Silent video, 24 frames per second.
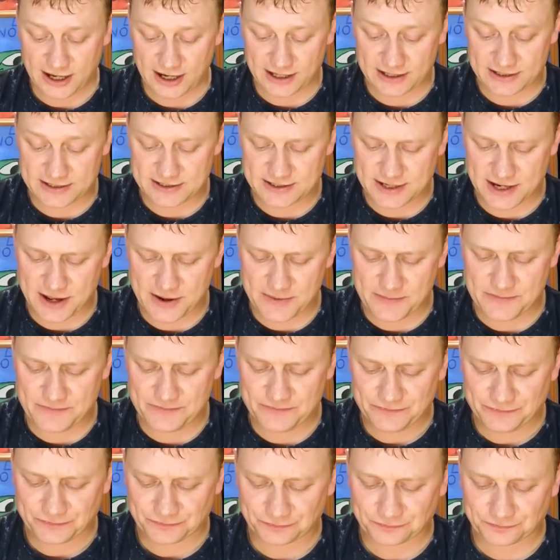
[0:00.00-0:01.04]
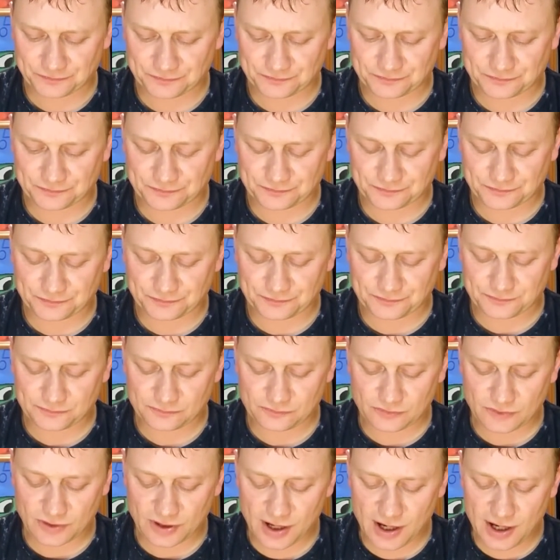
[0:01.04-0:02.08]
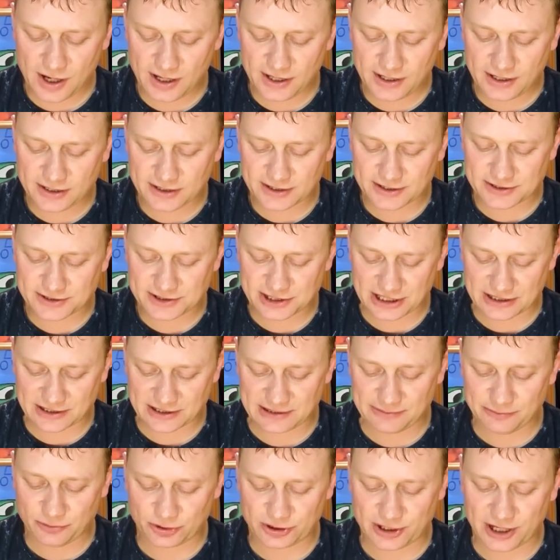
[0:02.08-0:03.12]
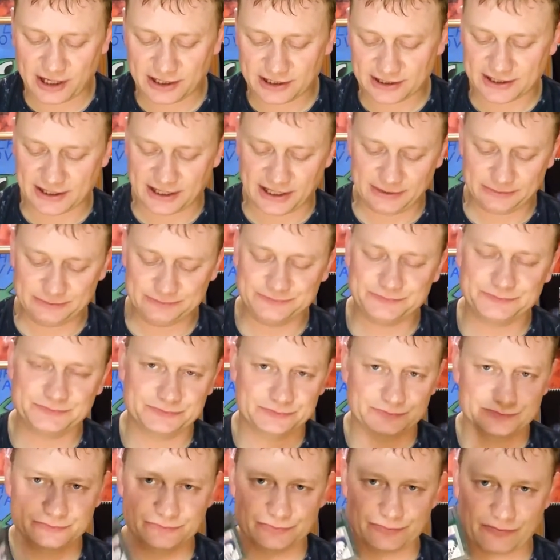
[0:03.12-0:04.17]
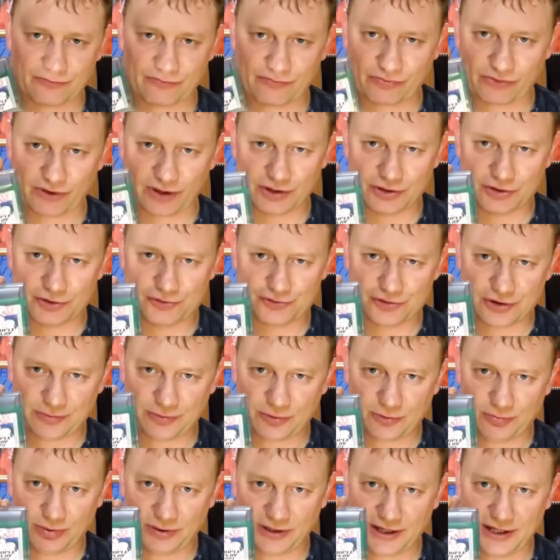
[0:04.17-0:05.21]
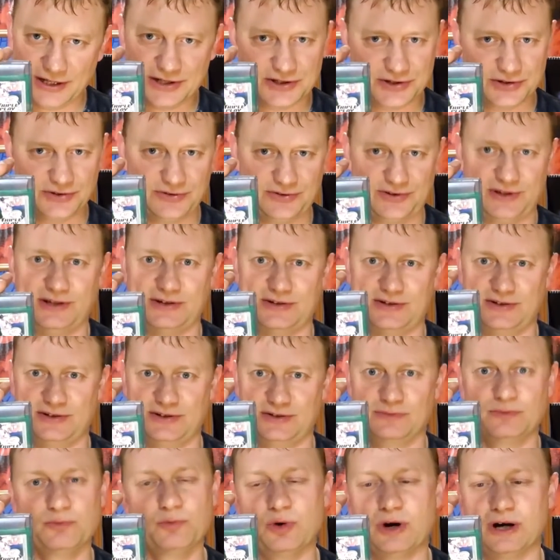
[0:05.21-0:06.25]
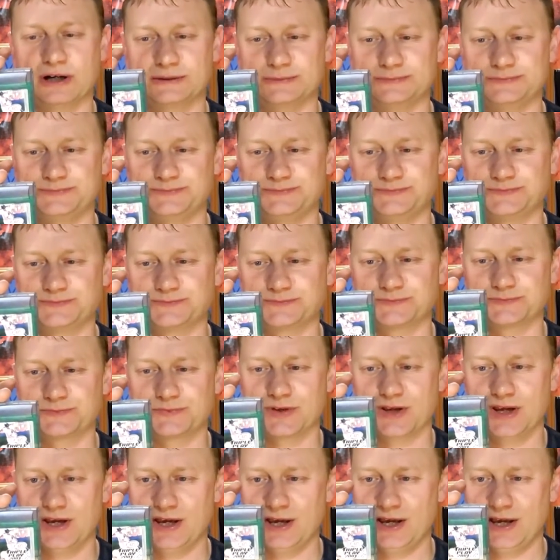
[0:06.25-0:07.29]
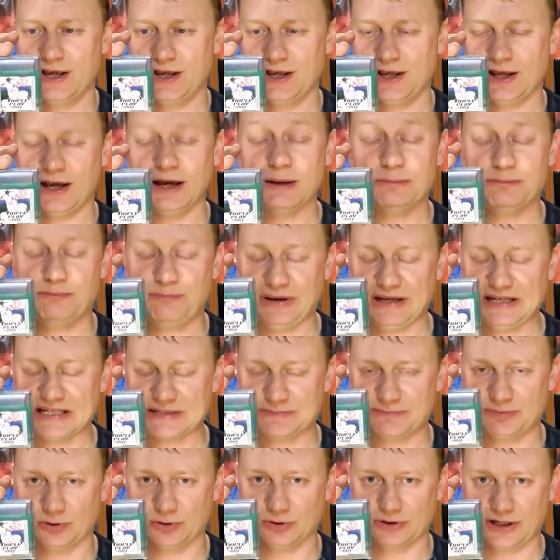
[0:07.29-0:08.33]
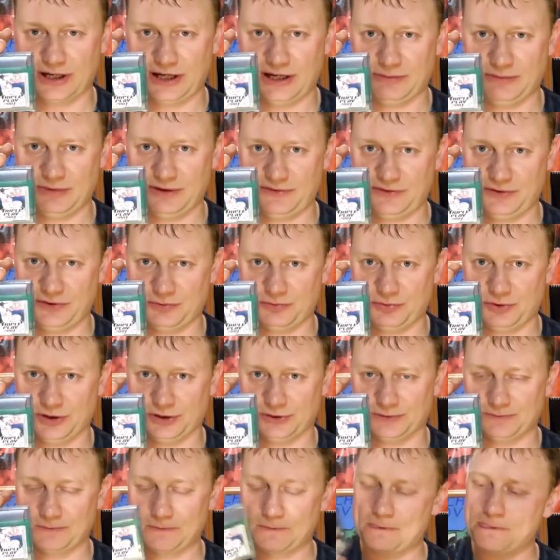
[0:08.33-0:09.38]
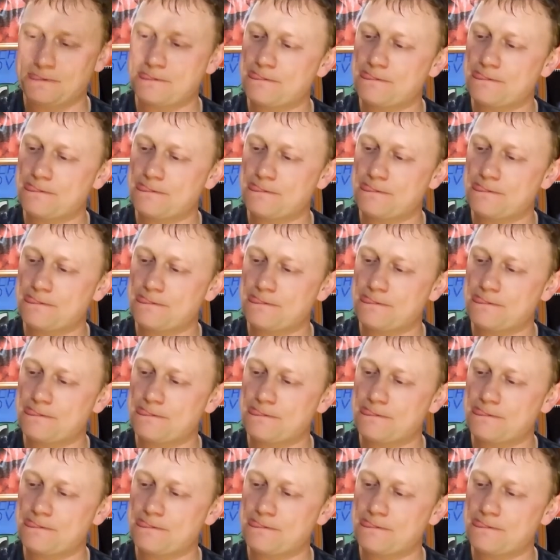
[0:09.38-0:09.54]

And a Game Boy Color game. Triple Play 2001. A baseball game, if you will.